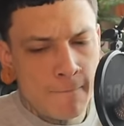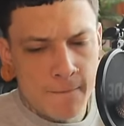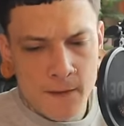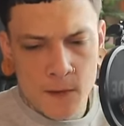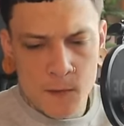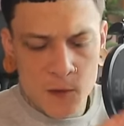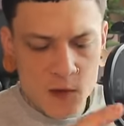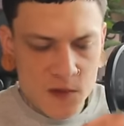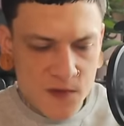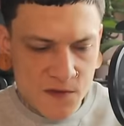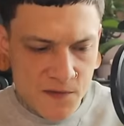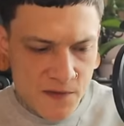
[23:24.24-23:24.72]

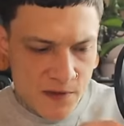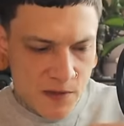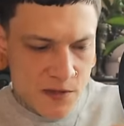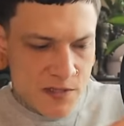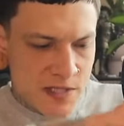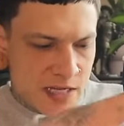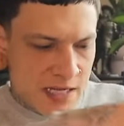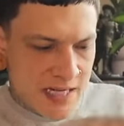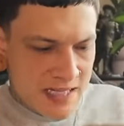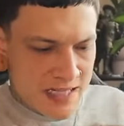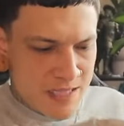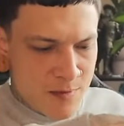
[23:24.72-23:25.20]
Almost feels
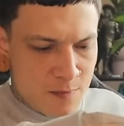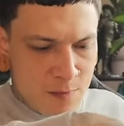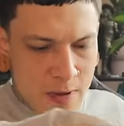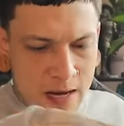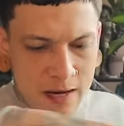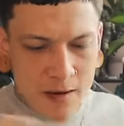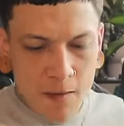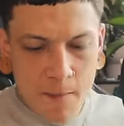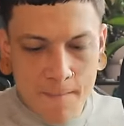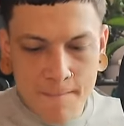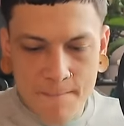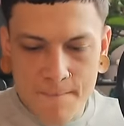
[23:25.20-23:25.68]
like it's been
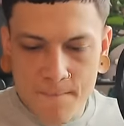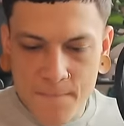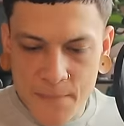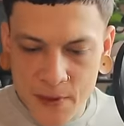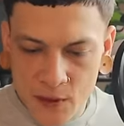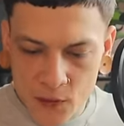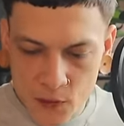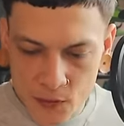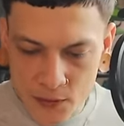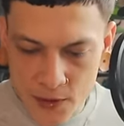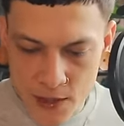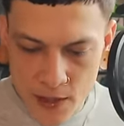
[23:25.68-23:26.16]
a
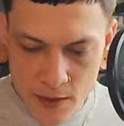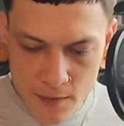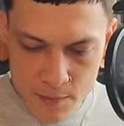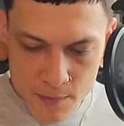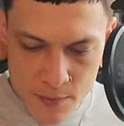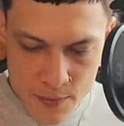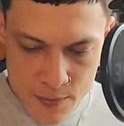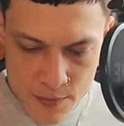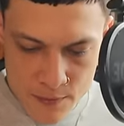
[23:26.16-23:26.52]
build up.